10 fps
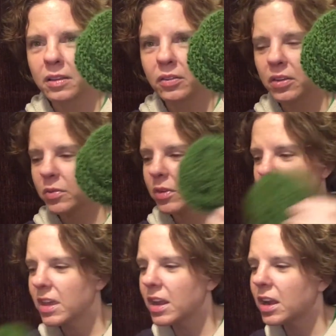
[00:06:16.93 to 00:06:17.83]
Green one
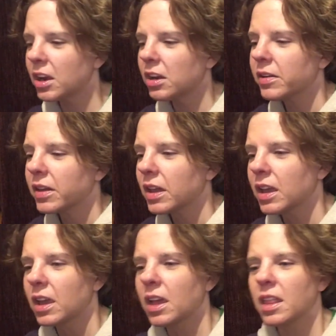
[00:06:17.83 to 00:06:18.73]
there.
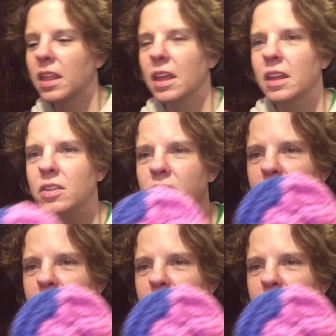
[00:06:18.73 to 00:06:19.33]
And then here's a